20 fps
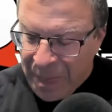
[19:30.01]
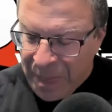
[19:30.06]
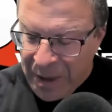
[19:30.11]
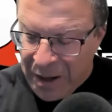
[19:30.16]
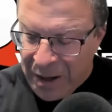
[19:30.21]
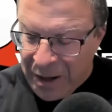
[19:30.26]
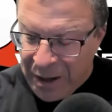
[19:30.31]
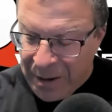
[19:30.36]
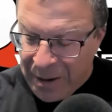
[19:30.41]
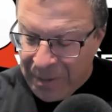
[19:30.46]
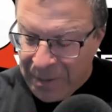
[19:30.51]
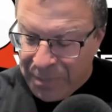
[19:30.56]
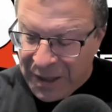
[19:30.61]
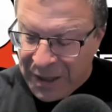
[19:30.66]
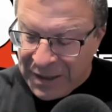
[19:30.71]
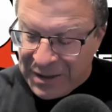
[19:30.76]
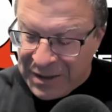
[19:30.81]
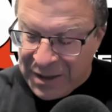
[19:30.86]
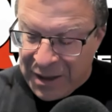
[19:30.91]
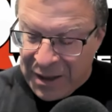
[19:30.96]

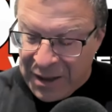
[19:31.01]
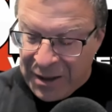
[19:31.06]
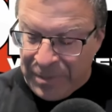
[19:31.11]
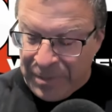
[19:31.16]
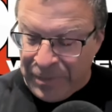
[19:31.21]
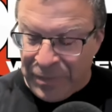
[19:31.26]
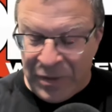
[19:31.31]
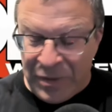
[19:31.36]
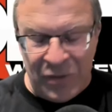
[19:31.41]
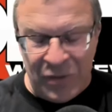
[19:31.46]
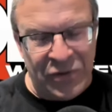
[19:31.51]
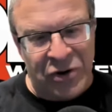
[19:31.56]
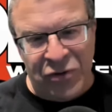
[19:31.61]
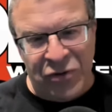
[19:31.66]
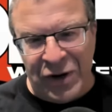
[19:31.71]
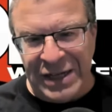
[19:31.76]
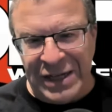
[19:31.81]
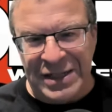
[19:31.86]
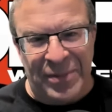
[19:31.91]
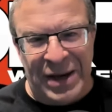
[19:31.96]
But it was a
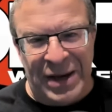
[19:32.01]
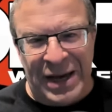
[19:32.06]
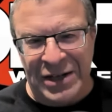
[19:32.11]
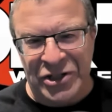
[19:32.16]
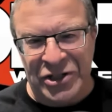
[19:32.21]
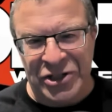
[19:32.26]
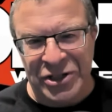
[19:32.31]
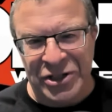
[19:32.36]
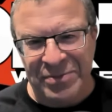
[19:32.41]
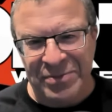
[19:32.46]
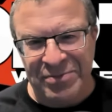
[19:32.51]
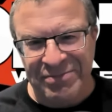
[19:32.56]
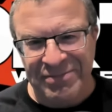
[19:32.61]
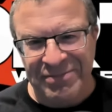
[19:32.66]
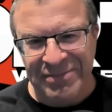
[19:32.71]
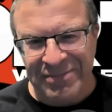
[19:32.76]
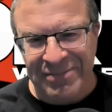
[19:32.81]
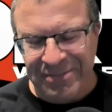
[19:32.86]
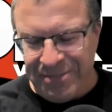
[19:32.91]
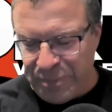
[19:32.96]
crazy match.
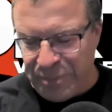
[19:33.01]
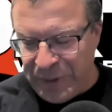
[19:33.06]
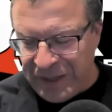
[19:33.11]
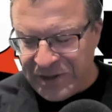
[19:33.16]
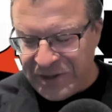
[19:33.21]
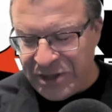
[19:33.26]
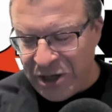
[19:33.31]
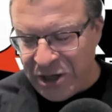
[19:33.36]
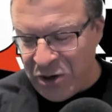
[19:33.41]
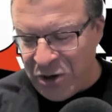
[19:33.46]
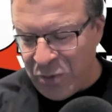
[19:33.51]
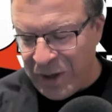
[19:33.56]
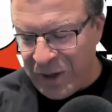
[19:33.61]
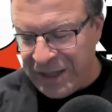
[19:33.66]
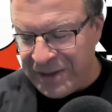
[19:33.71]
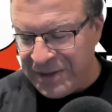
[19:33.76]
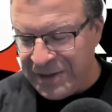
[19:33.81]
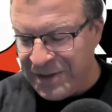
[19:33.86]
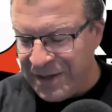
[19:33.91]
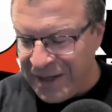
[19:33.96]
PCO
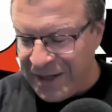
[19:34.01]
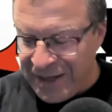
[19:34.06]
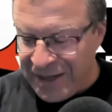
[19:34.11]
wins.